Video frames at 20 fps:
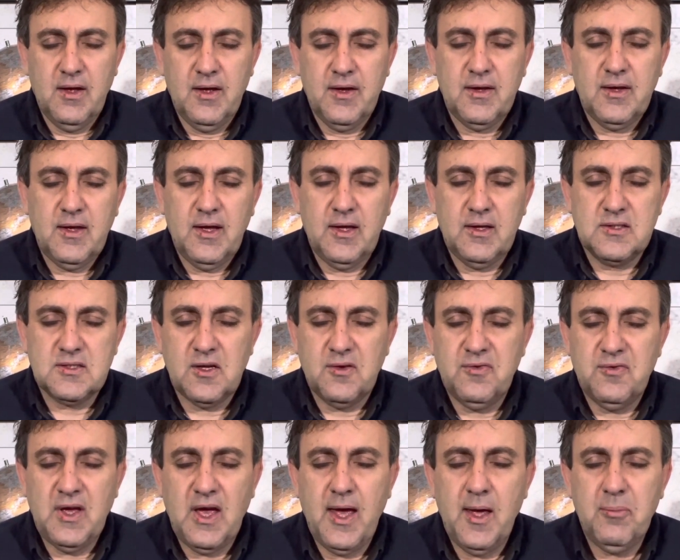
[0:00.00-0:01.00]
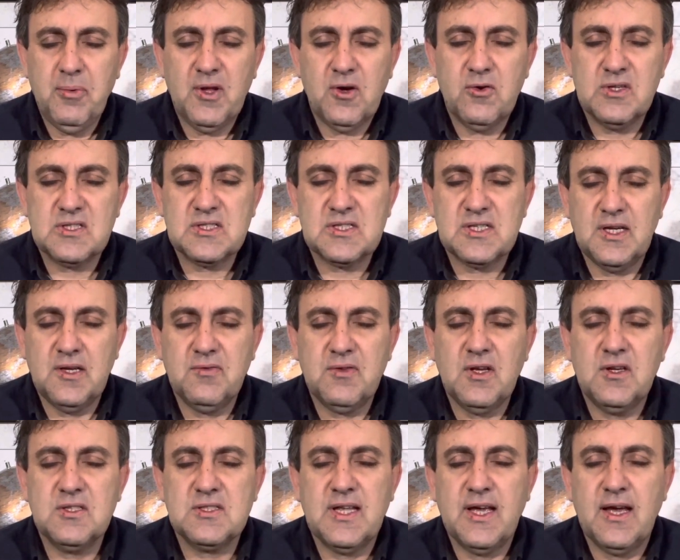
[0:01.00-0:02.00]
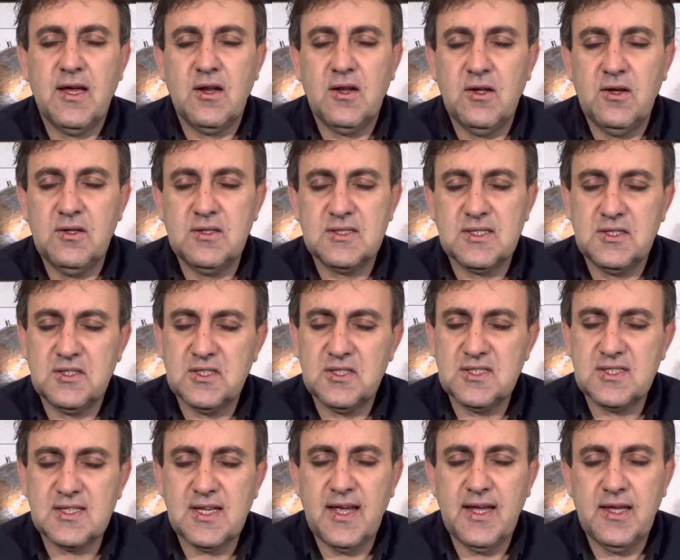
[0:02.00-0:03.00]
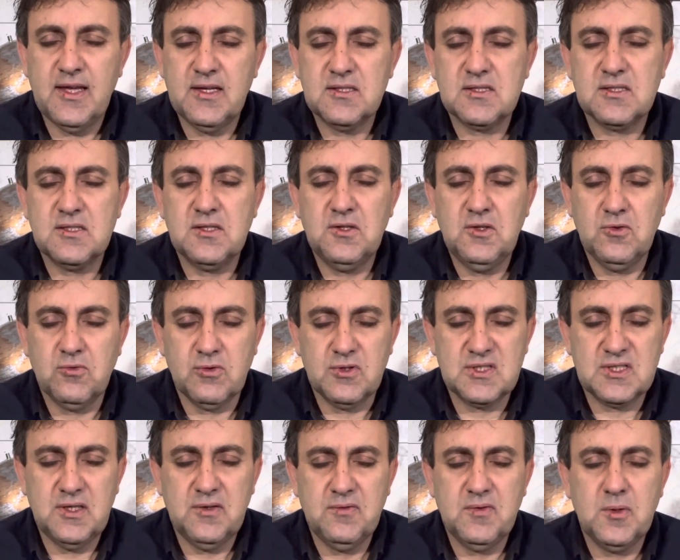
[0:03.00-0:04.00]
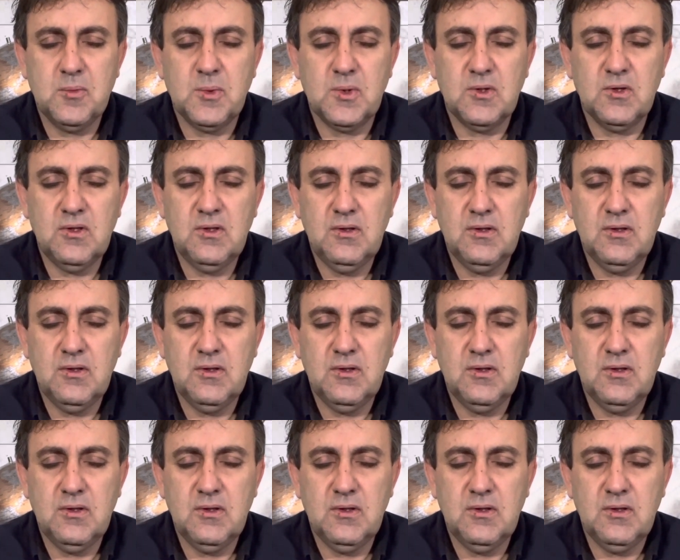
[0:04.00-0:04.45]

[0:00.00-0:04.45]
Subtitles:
Okay, so if you're happy to receive those downloads, then just say yes and you'll receive them all.